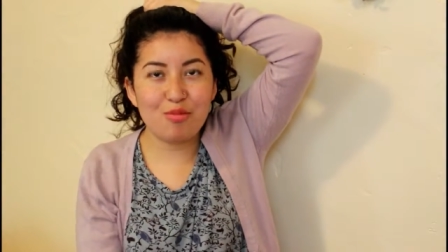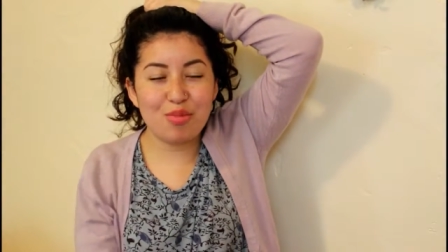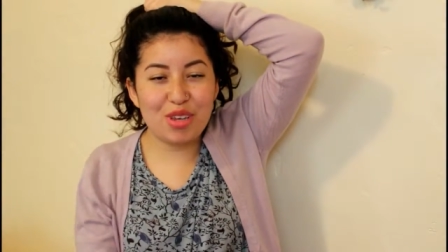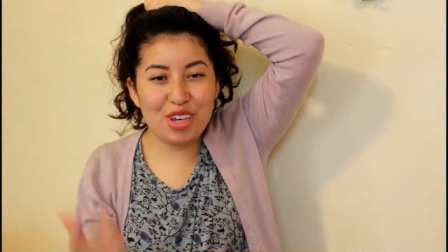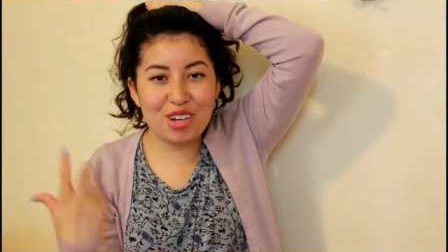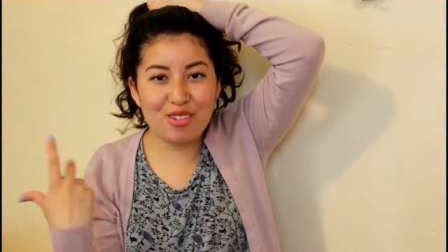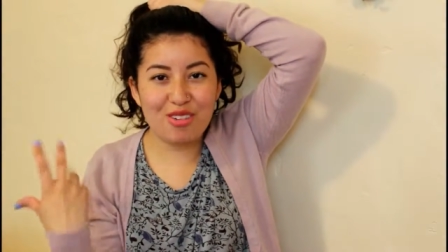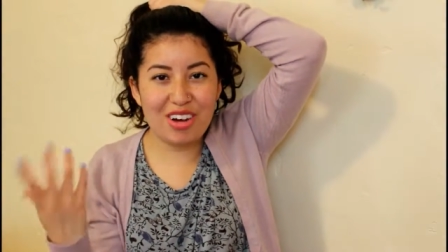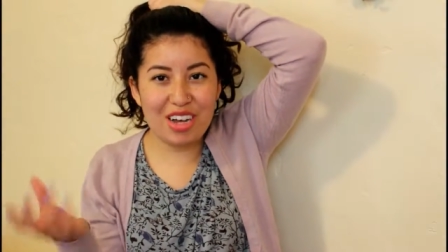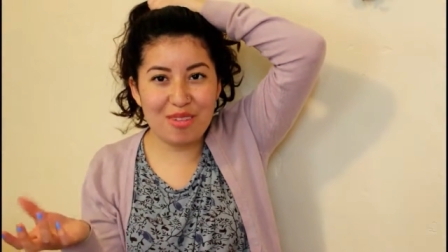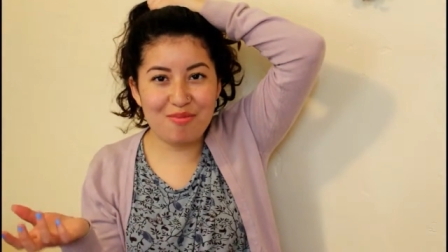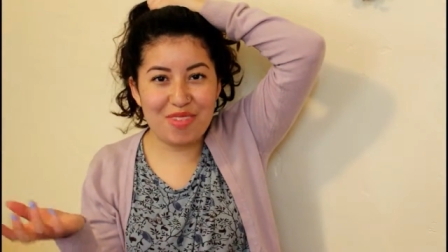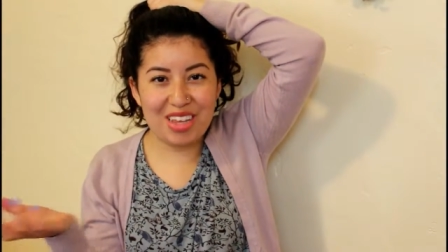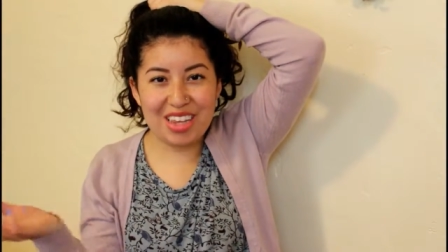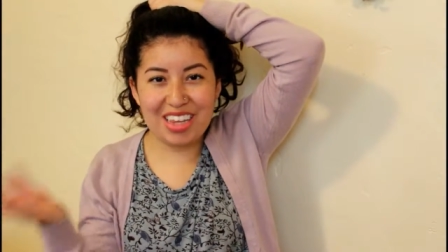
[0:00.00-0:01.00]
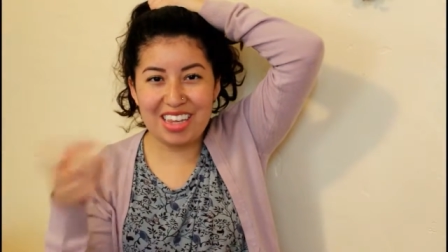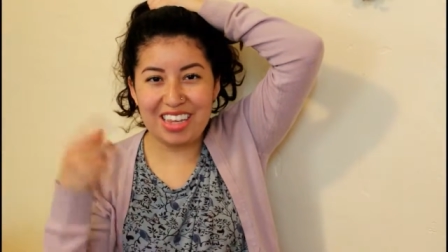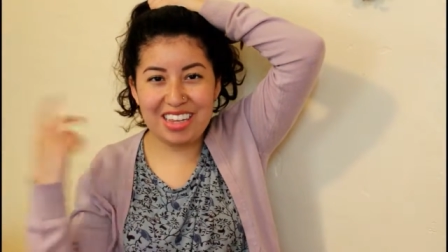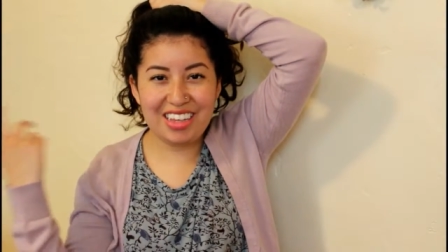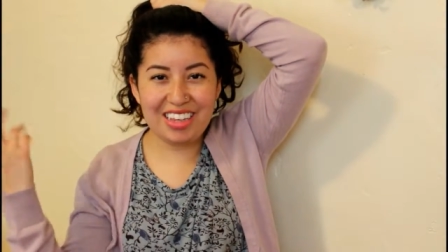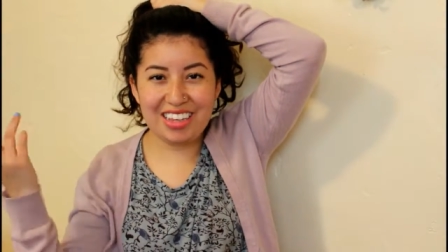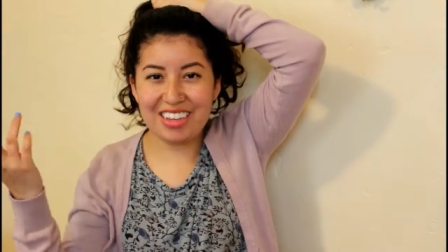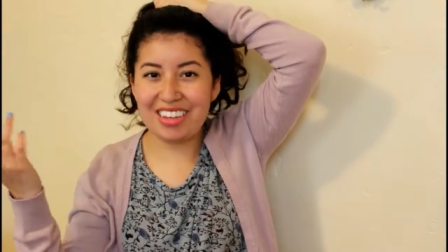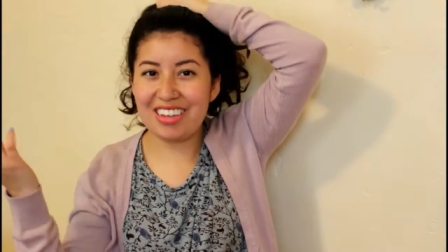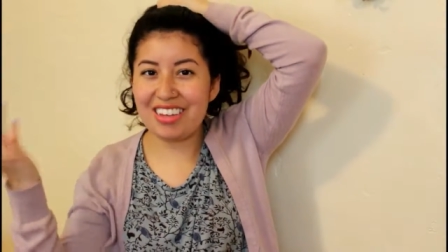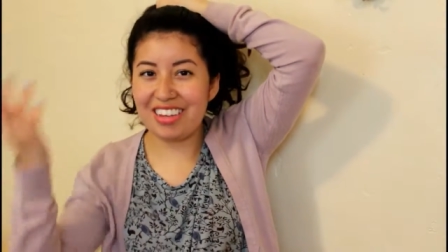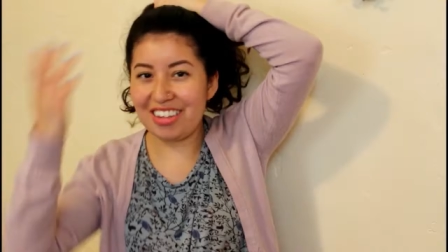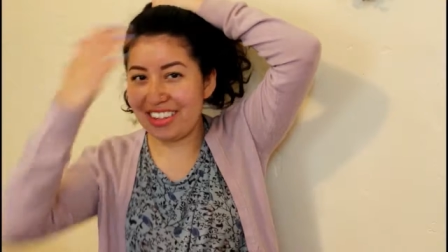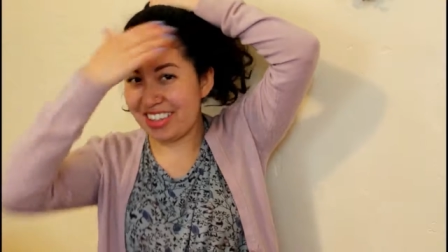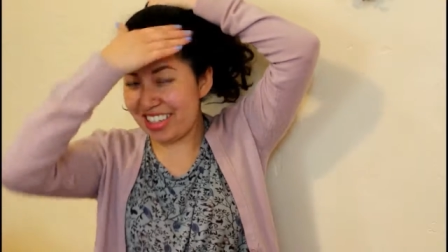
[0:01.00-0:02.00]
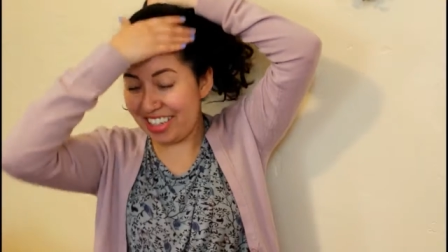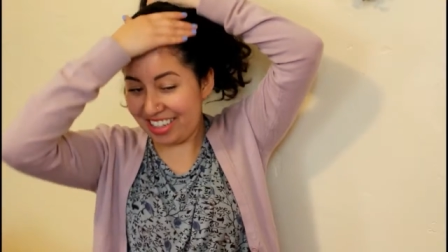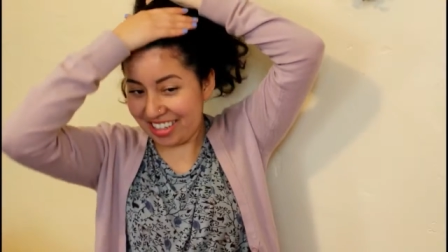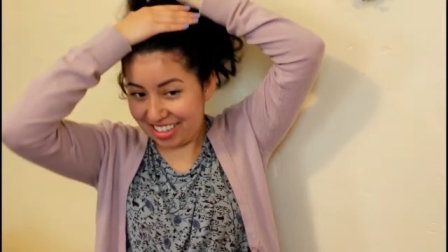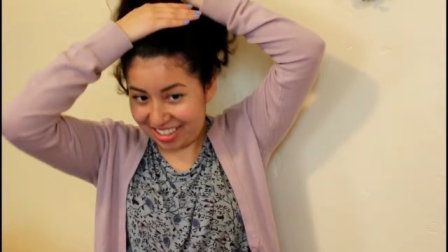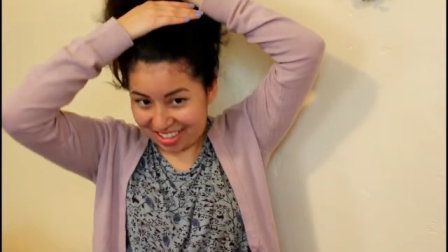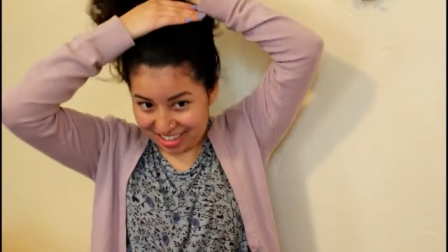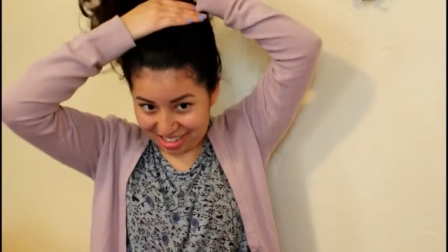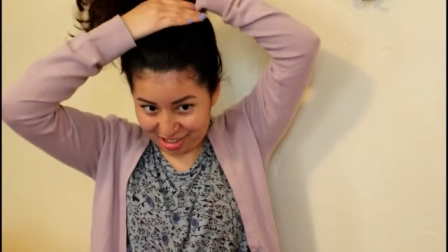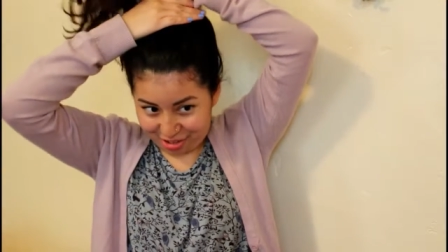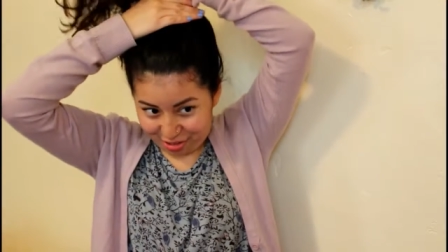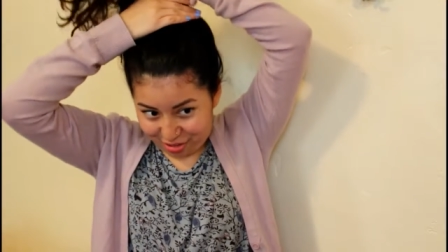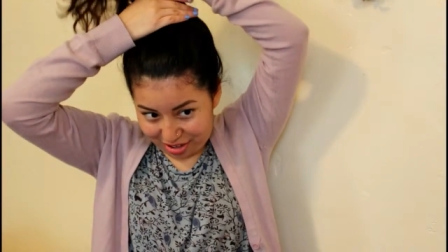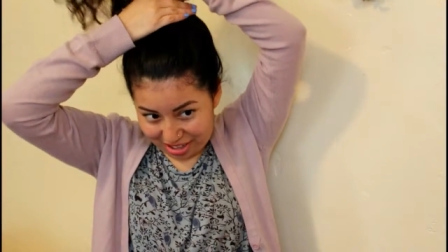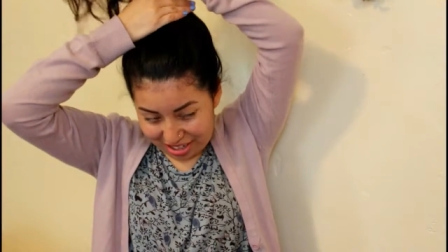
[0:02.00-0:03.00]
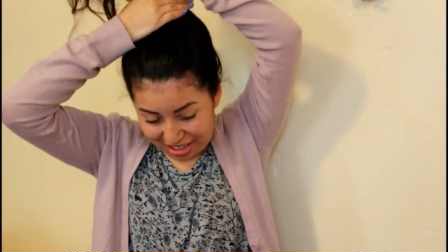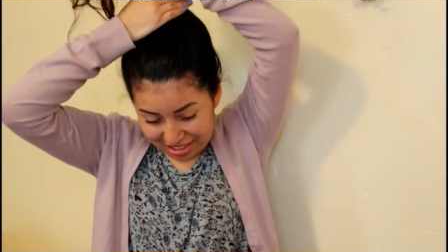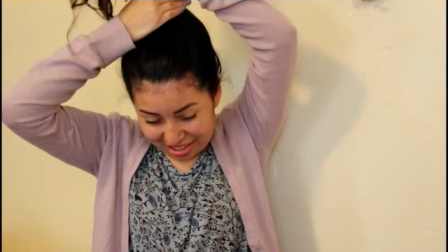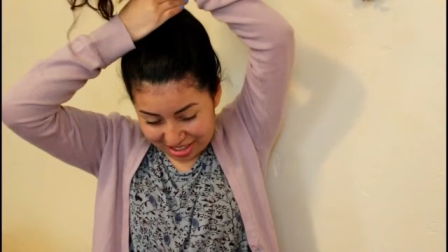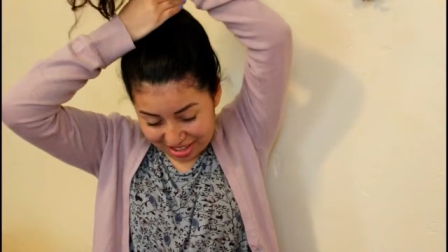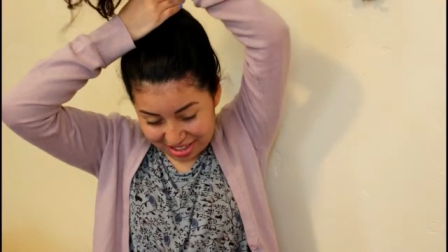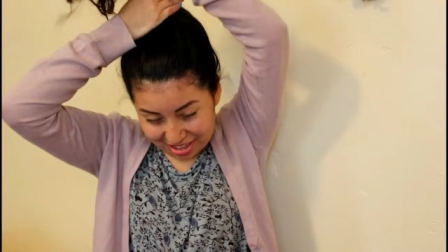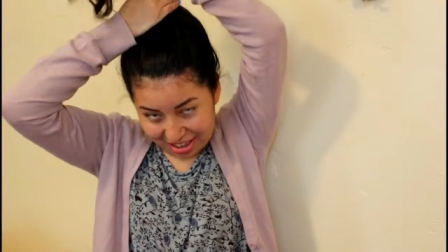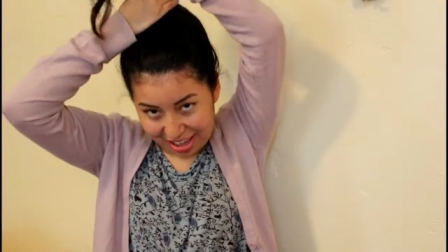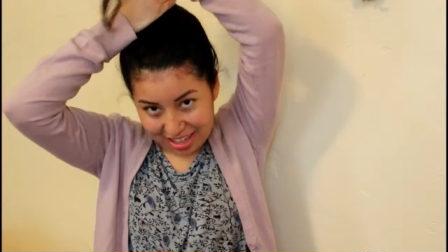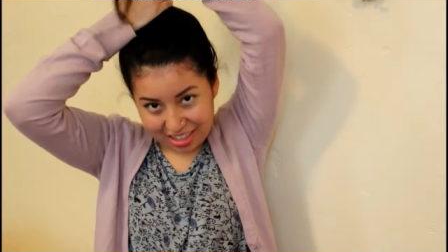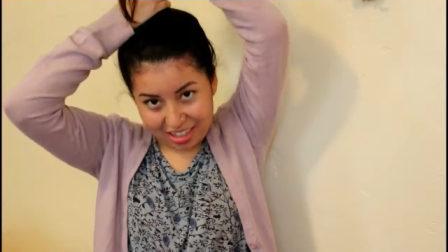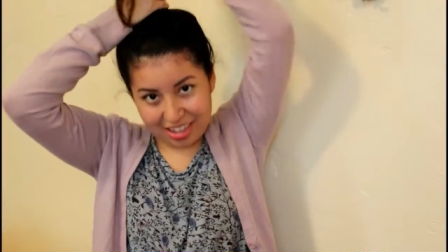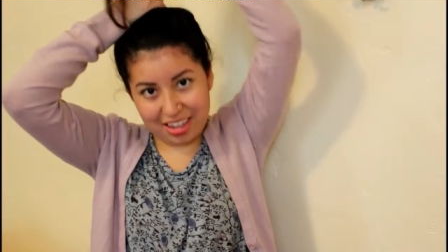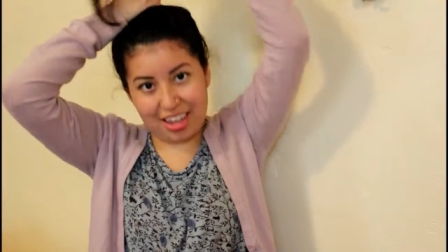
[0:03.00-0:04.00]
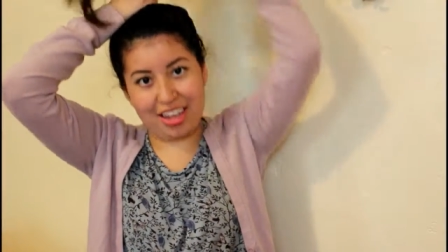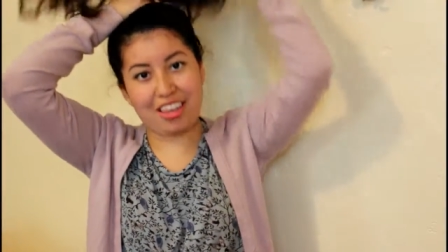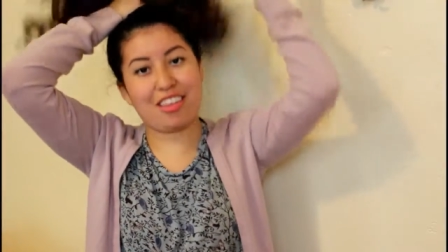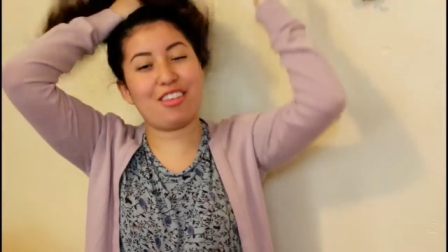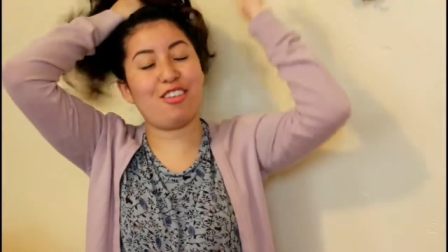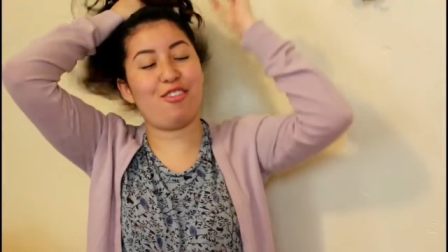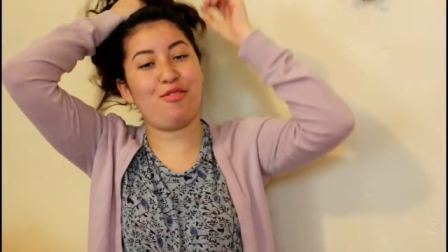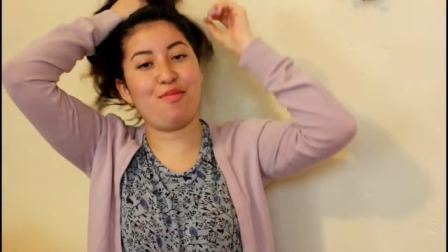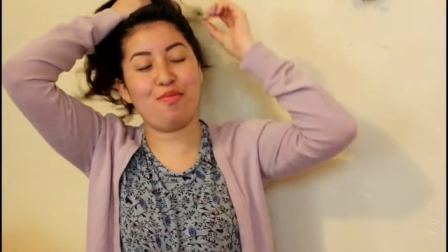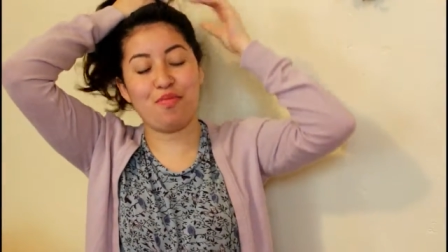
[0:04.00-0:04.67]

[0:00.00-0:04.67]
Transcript: be quite messy looking, so, and I just think that looks nice too.